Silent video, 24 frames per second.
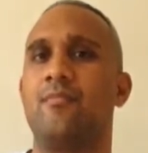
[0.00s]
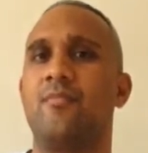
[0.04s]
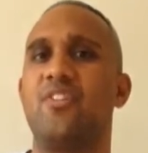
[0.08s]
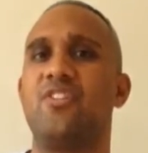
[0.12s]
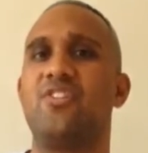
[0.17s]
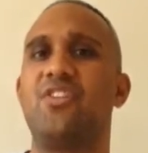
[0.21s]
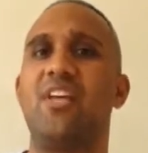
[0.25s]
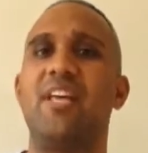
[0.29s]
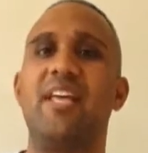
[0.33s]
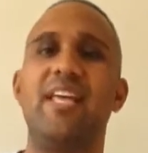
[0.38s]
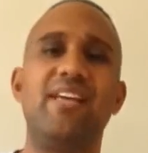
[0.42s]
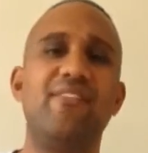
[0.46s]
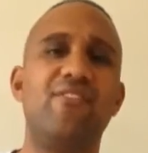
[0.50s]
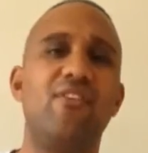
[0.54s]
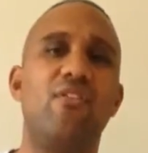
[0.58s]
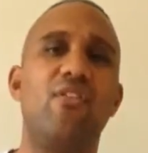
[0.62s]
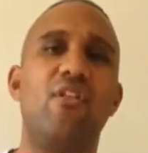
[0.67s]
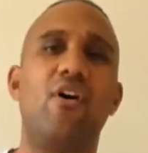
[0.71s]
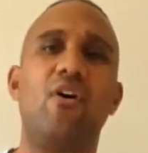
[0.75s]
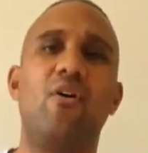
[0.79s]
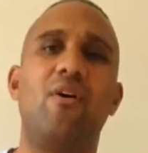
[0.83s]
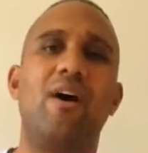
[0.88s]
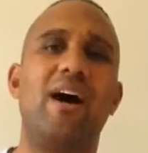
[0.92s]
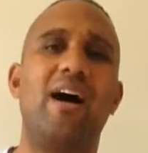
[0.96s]
So even
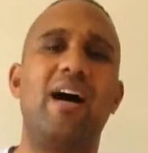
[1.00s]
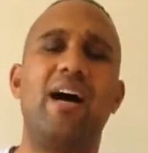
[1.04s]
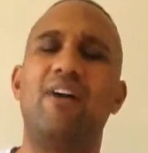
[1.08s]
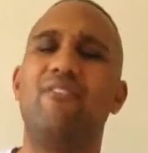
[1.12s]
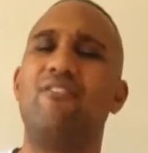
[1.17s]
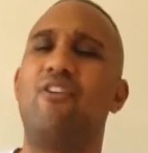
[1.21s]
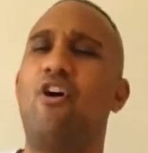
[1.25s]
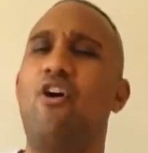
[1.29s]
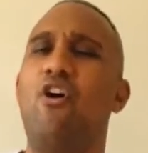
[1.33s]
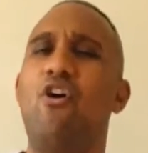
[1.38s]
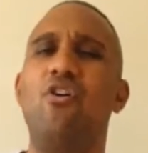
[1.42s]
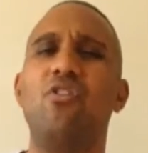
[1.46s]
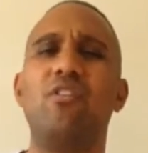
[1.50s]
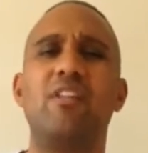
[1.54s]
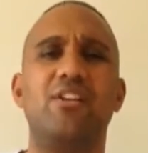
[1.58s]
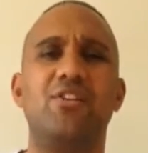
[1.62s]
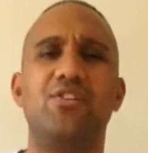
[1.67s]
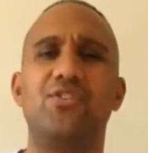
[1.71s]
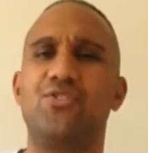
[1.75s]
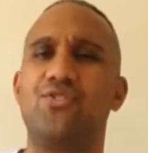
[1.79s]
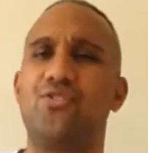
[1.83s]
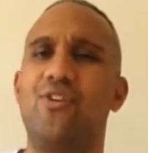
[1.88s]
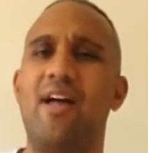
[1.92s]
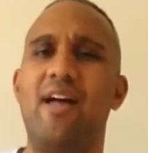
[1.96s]
though I have all this
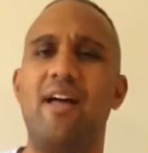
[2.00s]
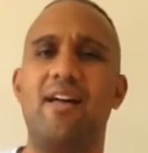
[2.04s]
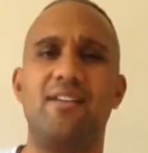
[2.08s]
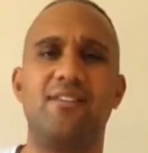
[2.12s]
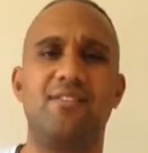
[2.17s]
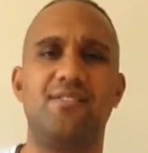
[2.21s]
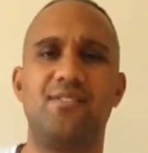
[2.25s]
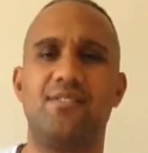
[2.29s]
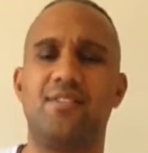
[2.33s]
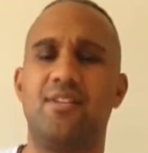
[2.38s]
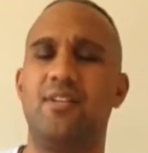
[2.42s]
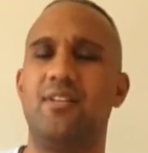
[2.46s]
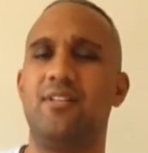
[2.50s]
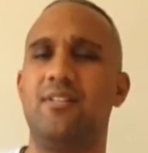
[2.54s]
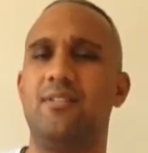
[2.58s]
stress,